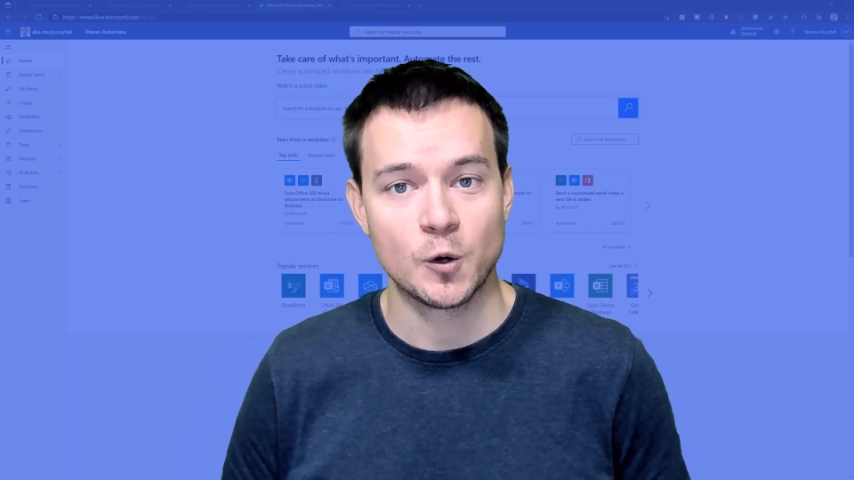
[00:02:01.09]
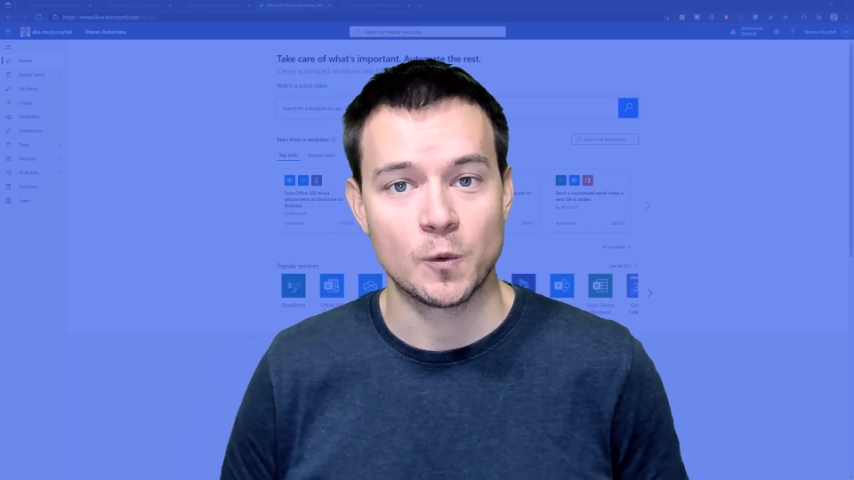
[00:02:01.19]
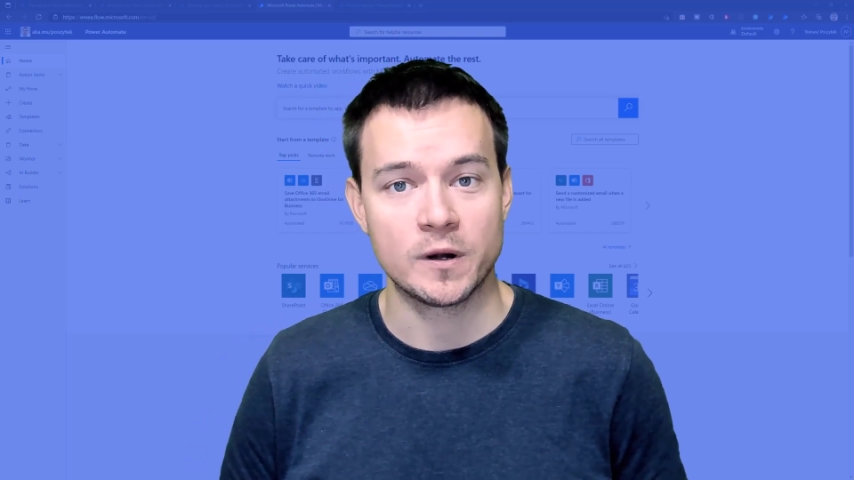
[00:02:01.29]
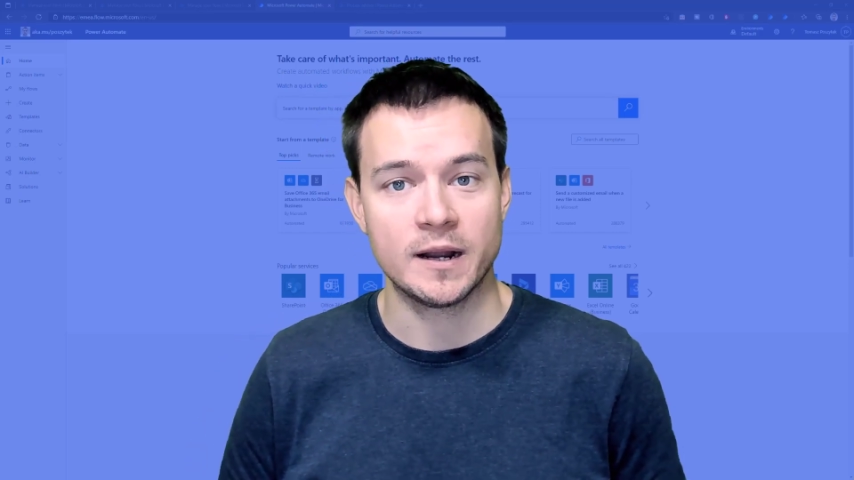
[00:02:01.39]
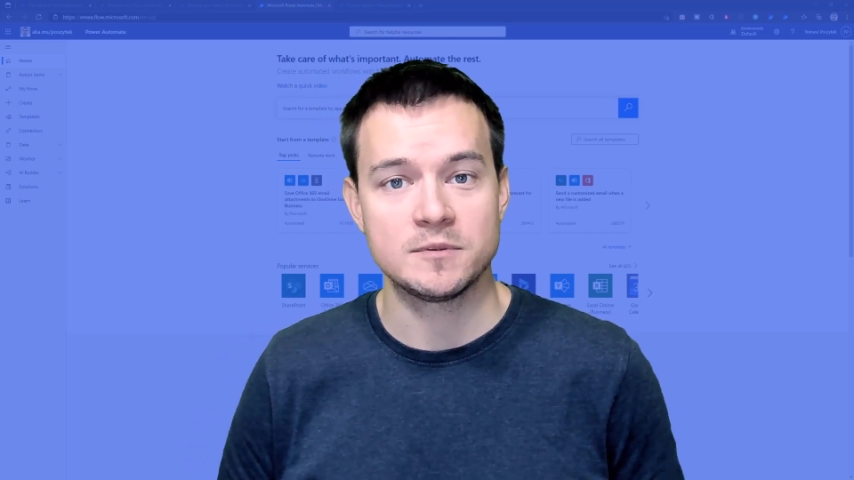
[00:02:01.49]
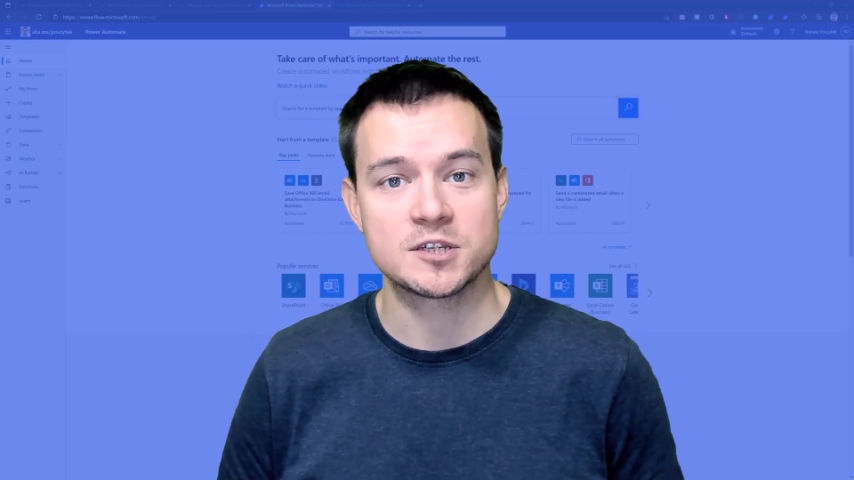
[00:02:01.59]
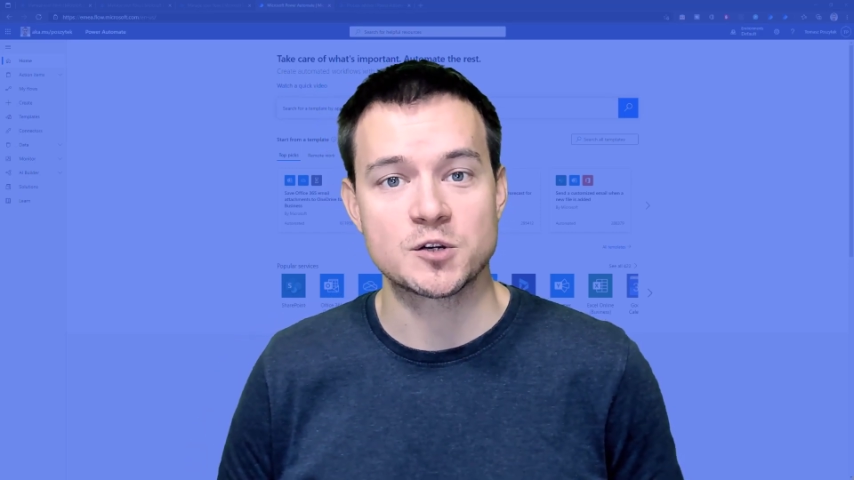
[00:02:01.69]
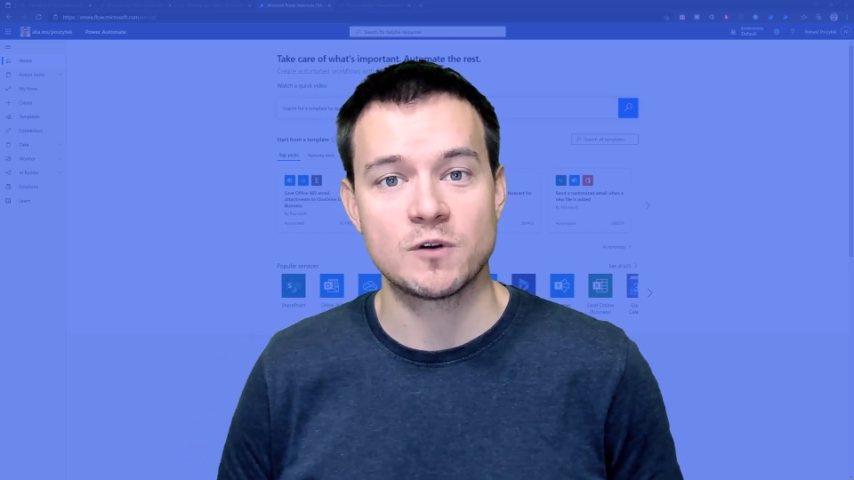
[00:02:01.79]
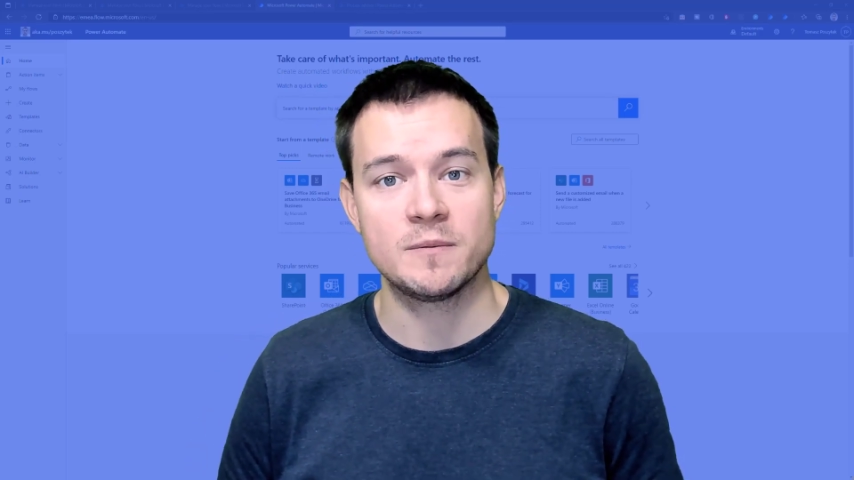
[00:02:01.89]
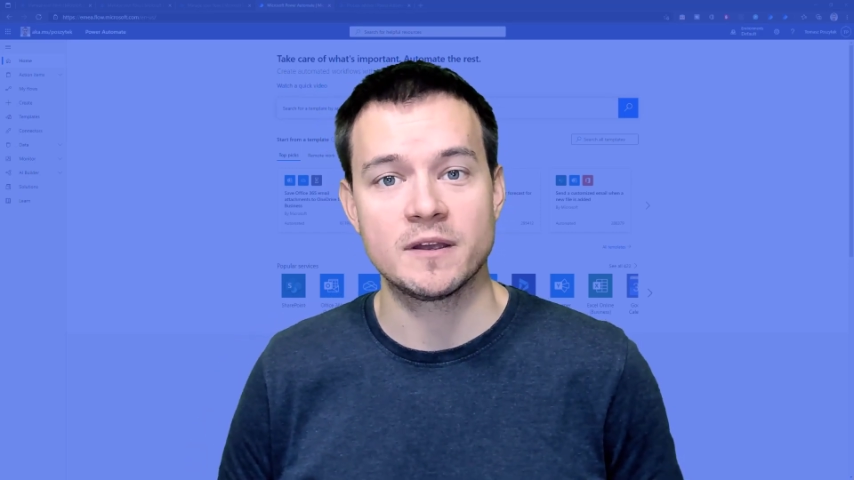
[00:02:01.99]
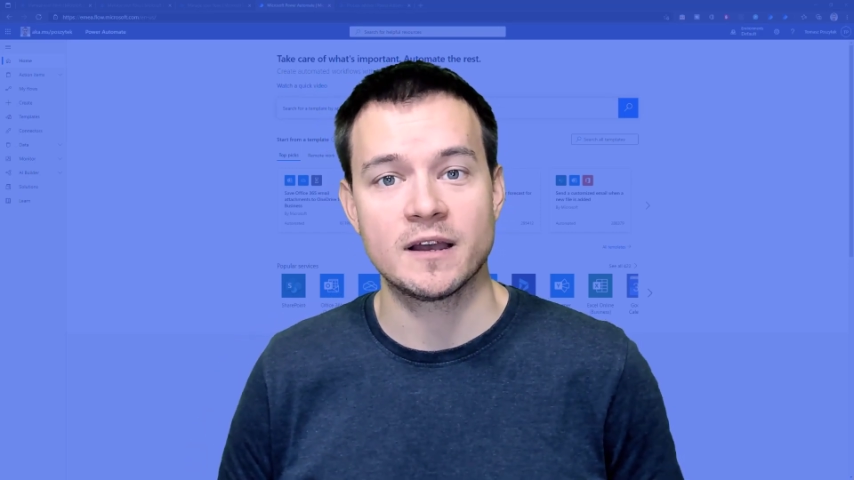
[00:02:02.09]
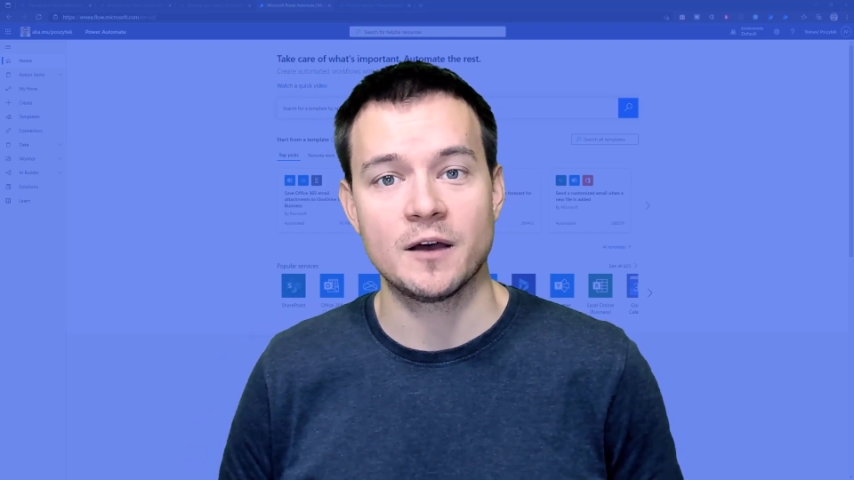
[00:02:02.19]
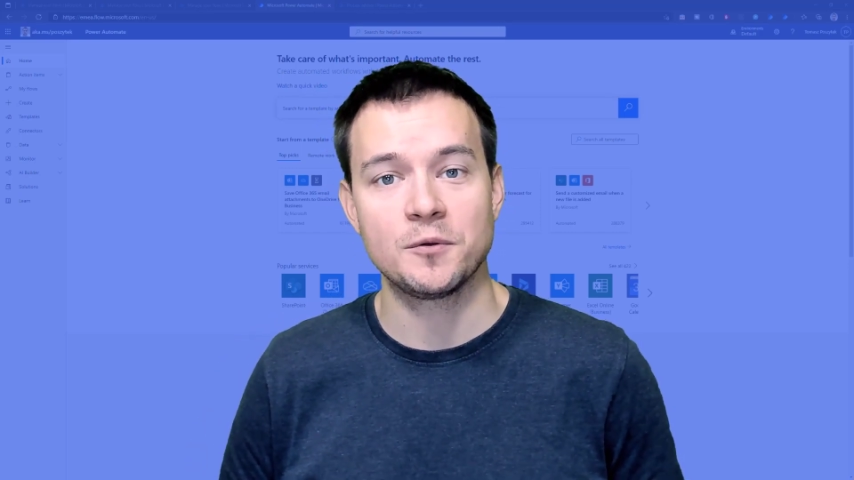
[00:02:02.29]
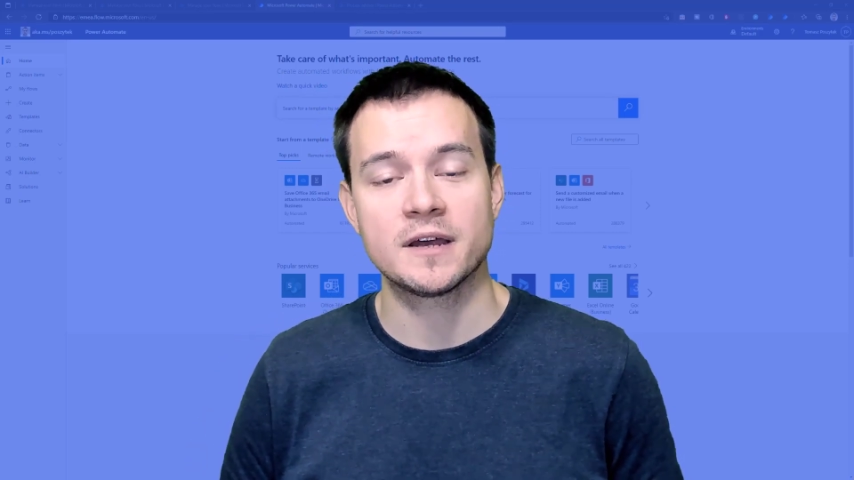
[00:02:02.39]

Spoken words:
where I'm describing how you